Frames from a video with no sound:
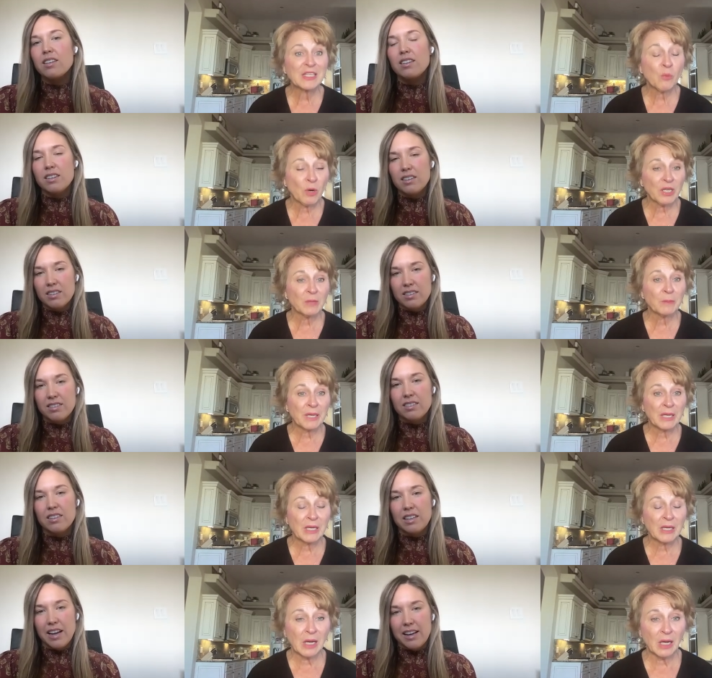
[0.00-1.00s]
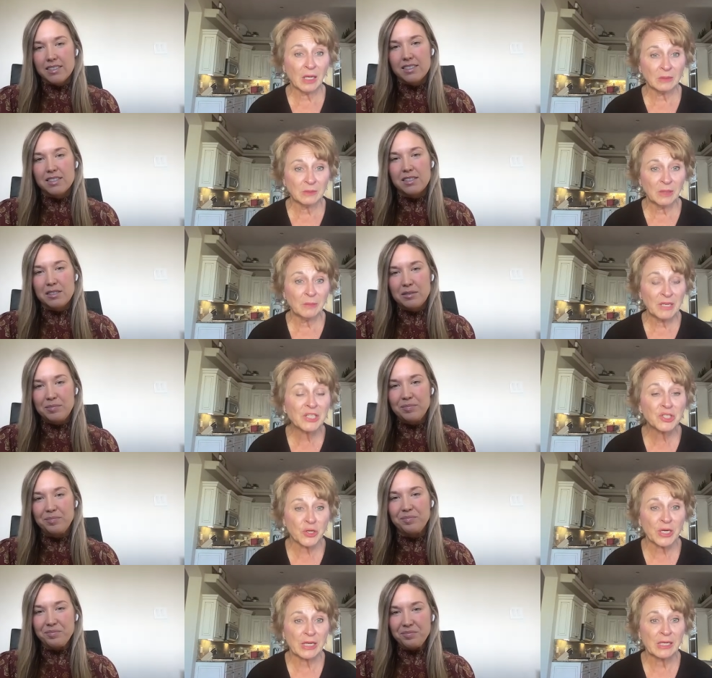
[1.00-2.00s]
Speaker 1: because he wanted to be uh, yes. uh, in
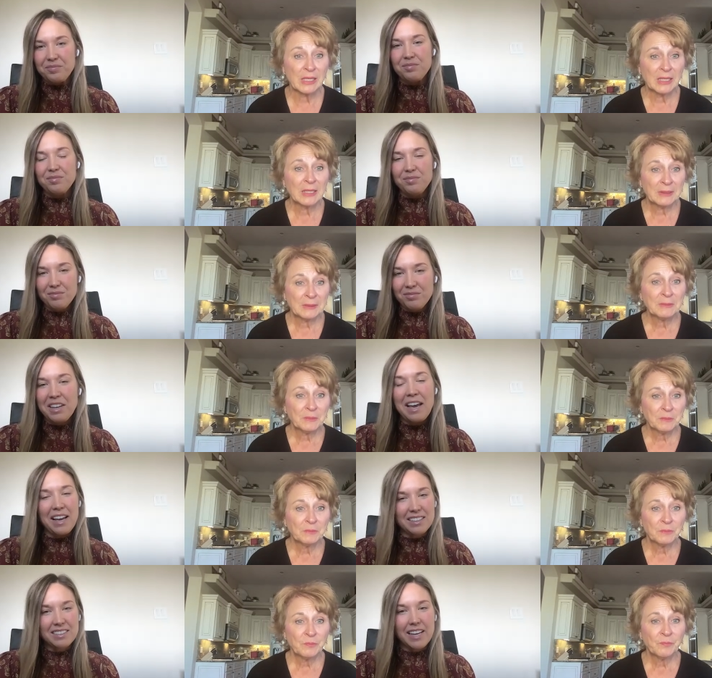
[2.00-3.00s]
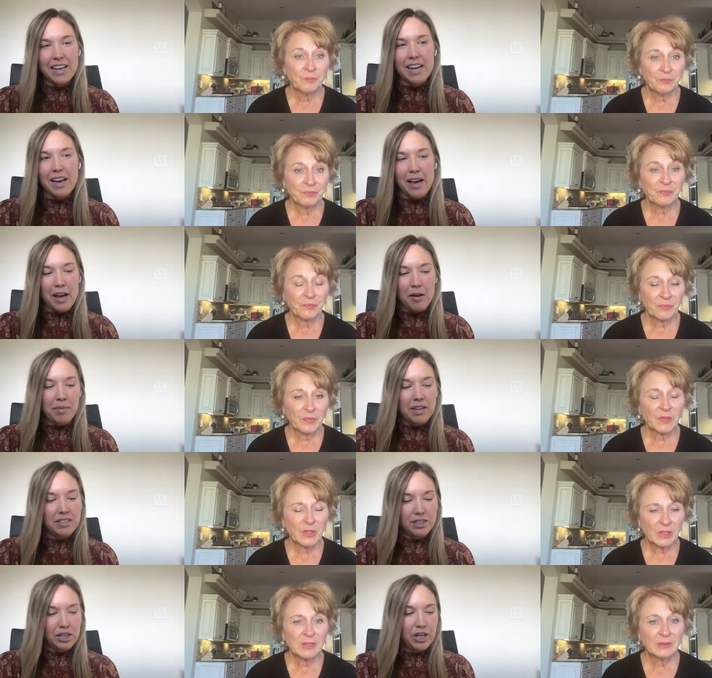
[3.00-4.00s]
ministry.
Speaker 2: Yes, he um,
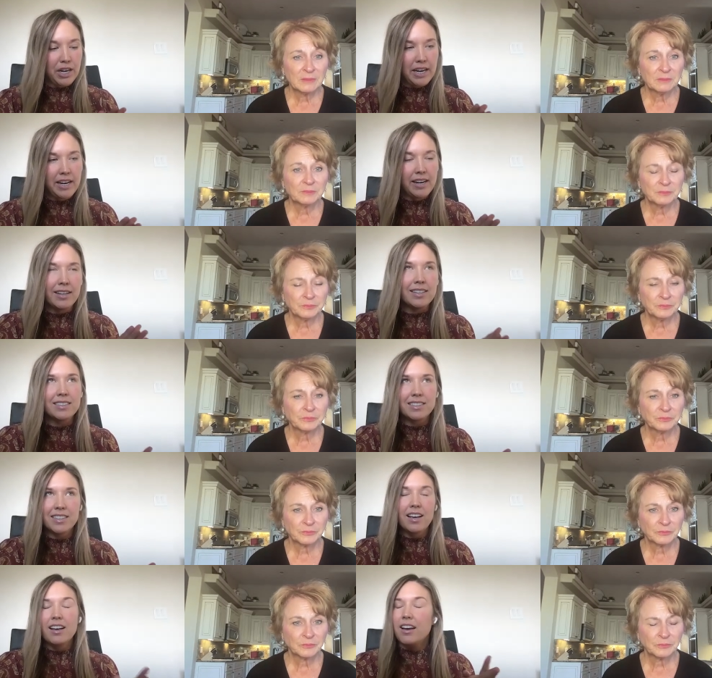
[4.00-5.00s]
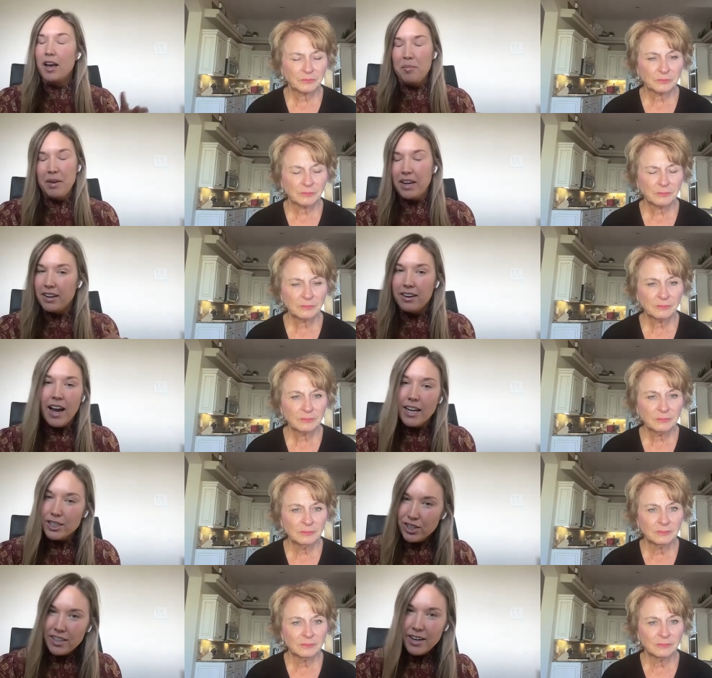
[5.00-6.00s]
his degree is I mean,
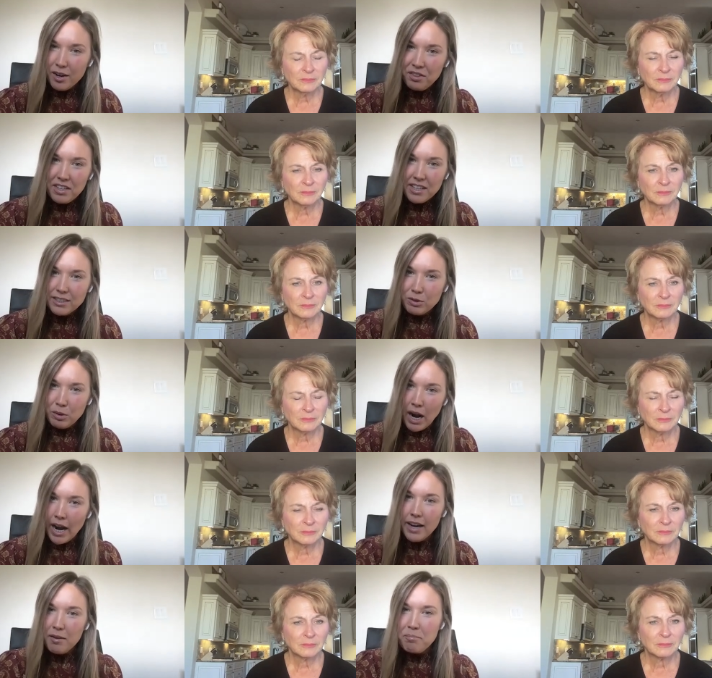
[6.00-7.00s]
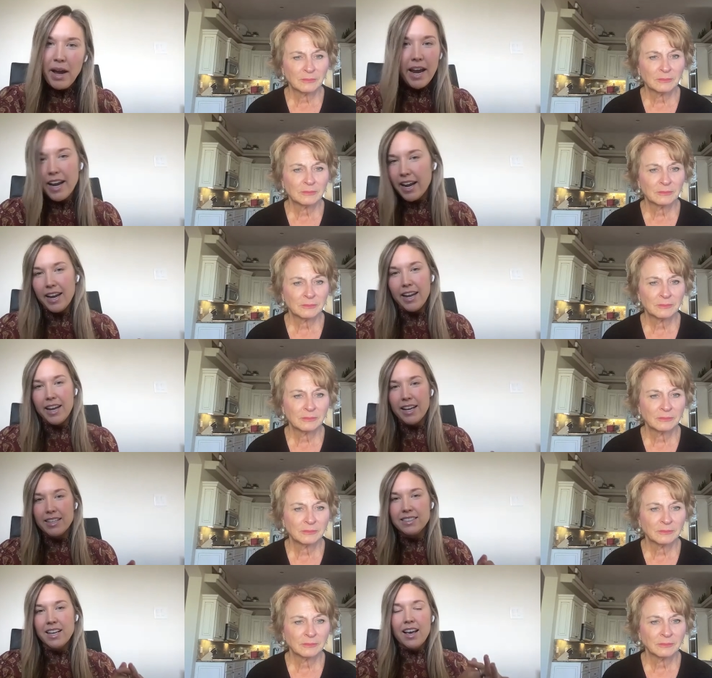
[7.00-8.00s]
I should know this, right? But it
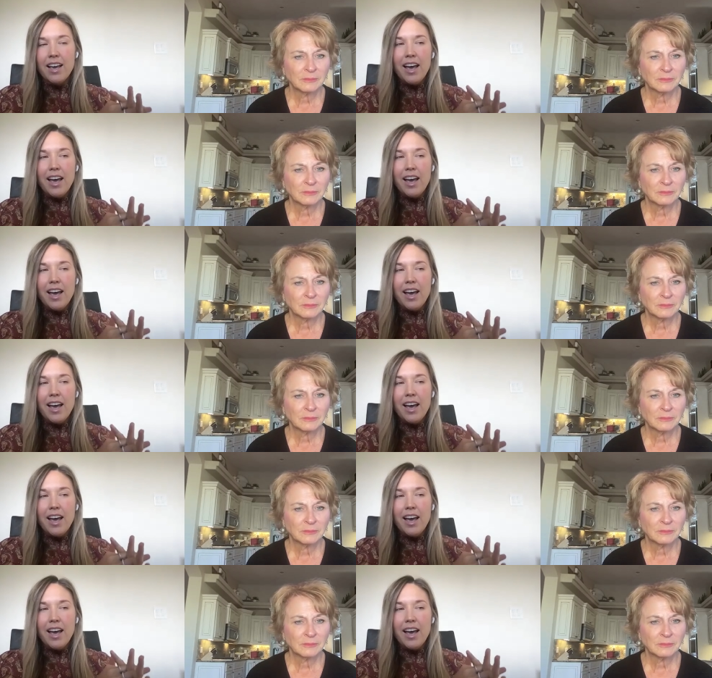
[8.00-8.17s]
is,